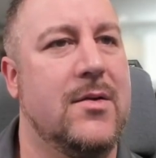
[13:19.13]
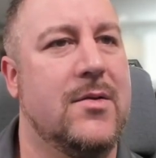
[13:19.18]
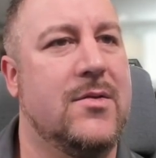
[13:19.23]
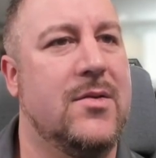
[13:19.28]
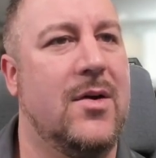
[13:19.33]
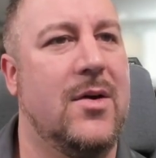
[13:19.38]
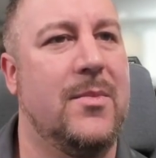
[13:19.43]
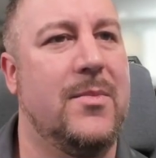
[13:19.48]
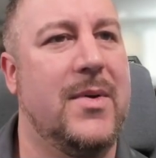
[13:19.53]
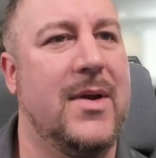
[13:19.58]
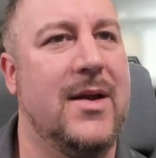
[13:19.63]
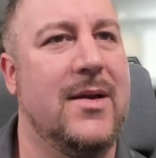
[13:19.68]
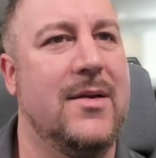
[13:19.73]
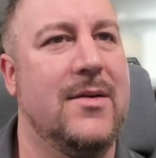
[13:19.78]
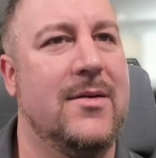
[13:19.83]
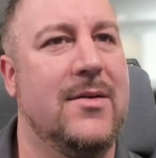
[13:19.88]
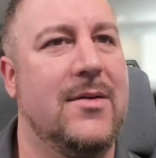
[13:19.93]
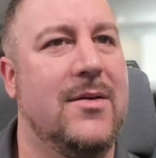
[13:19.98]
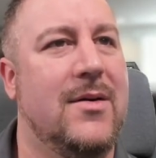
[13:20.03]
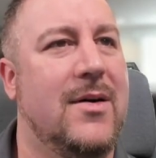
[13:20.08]

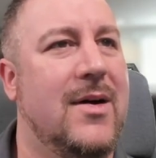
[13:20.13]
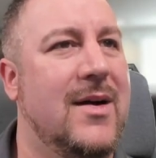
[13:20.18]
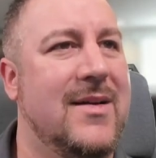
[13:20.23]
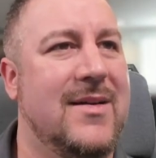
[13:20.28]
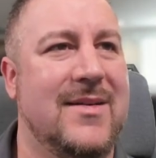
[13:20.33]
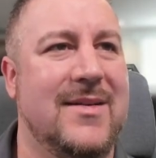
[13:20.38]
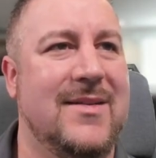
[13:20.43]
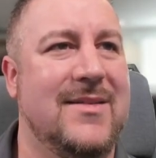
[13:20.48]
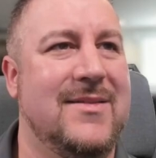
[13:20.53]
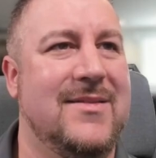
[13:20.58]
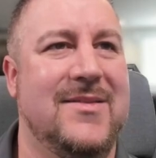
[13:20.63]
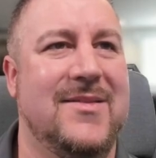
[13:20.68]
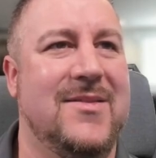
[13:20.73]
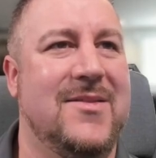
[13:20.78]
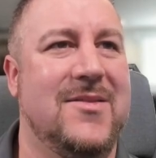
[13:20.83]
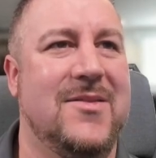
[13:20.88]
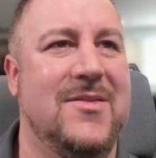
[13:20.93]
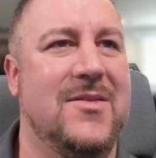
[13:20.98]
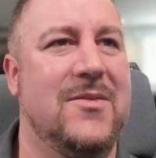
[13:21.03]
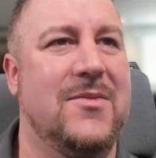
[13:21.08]
torpedo, like
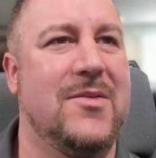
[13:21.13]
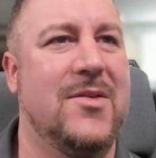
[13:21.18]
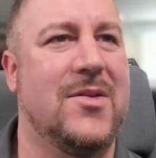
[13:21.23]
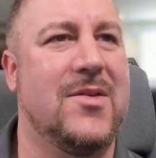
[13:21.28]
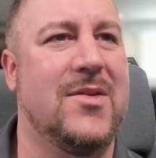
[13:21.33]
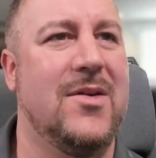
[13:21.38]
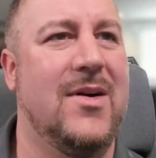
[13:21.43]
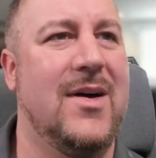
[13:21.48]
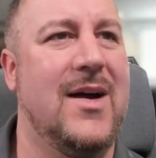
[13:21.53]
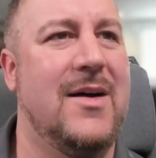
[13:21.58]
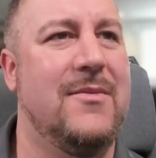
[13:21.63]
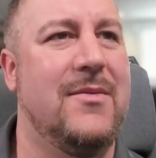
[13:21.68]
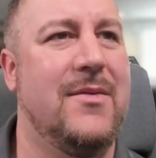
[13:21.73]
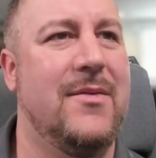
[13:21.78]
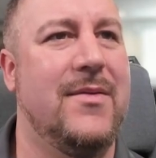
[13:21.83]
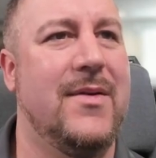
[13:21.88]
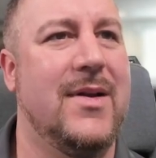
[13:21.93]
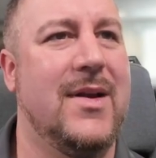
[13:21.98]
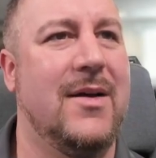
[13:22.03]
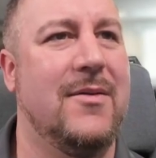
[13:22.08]
you've just got
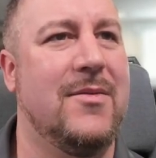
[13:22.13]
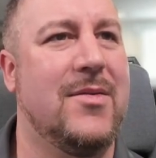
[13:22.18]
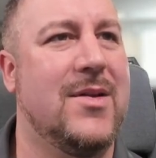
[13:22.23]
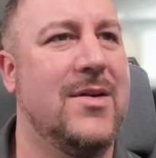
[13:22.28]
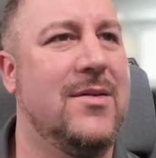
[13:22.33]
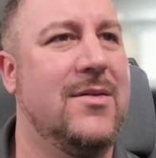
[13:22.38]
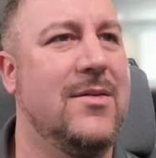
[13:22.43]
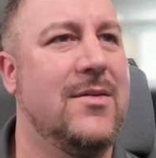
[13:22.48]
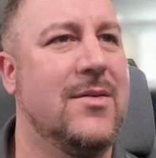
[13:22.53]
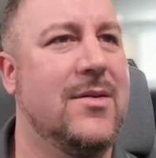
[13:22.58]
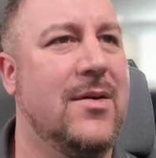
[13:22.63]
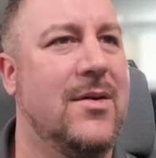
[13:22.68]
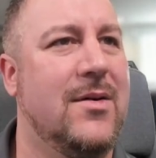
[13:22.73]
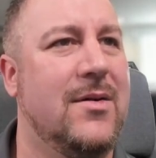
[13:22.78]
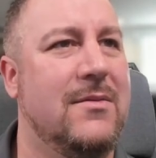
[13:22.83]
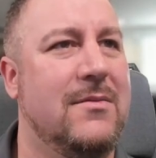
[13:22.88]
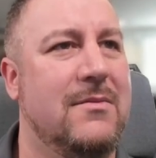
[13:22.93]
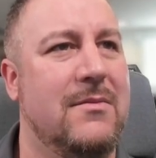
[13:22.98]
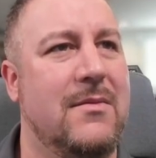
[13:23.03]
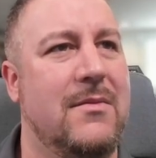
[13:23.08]
everything. I've still
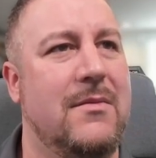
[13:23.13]
got